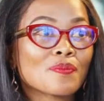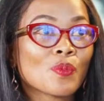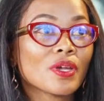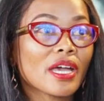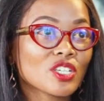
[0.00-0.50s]

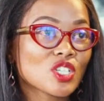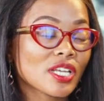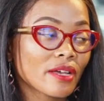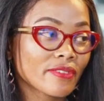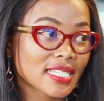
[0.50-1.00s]
Um, we
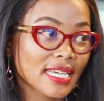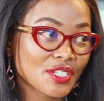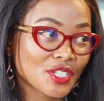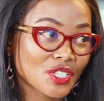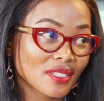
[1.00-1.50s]
actually have a
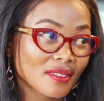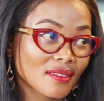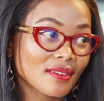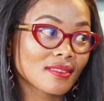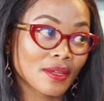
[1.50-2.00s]
dietitian
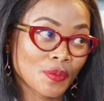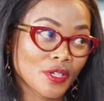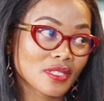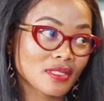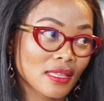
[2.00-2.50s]
that
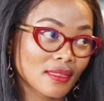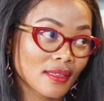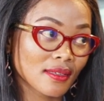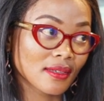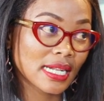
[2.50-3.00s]
works at
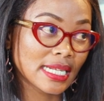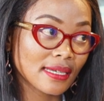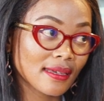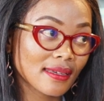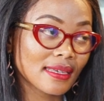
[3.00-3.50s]
the
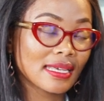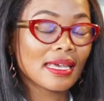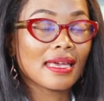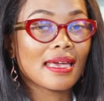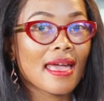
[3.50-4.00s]
clinic.
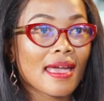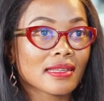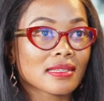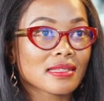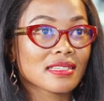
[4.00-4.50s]

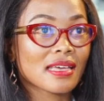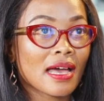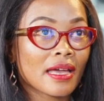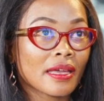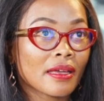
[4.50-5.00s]
And
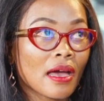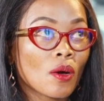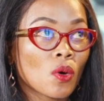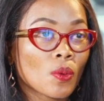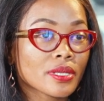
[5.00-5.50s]
I, I
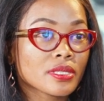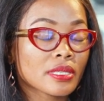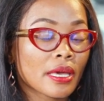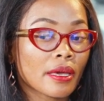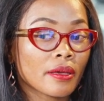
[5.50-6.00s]
always
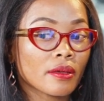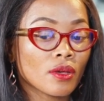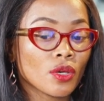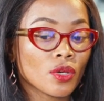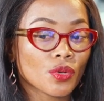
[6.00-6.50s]
say,
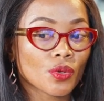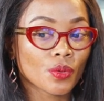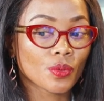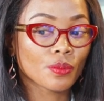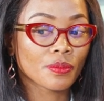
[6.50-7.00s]
you
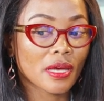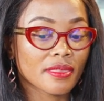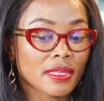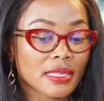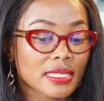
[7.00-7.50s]
know, I
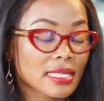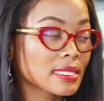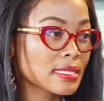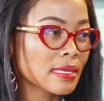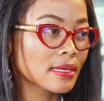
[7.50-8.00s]
think there's
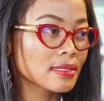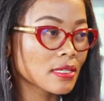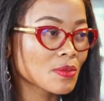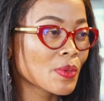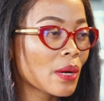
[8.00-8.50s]
that saying that
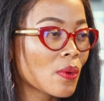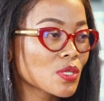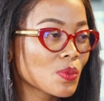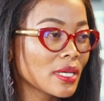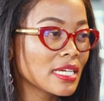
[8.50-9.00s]
says we are
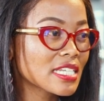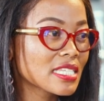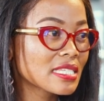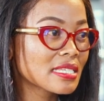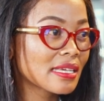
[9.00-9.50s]
what we eat.